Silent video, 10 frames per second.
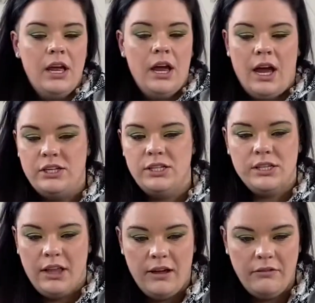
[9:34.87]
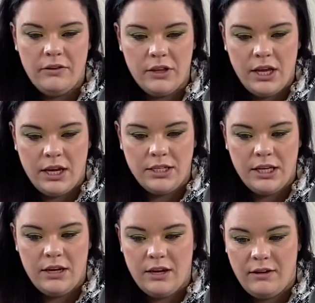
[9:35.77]
I just loved the
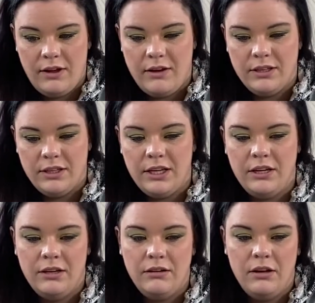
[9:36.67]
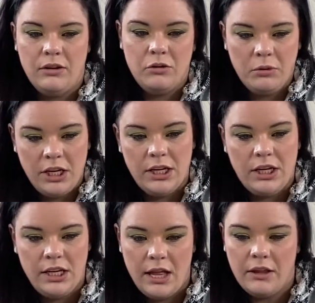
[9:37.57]
idea of having like a green
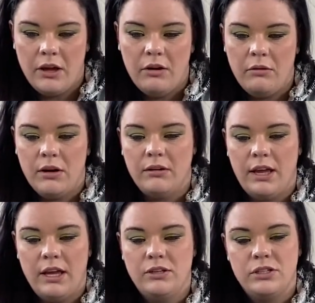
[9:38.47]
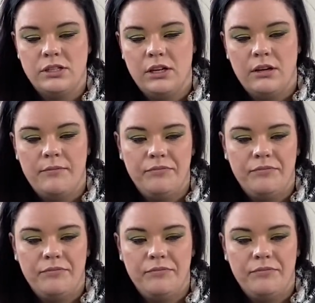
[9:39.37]
and yellow, or like just a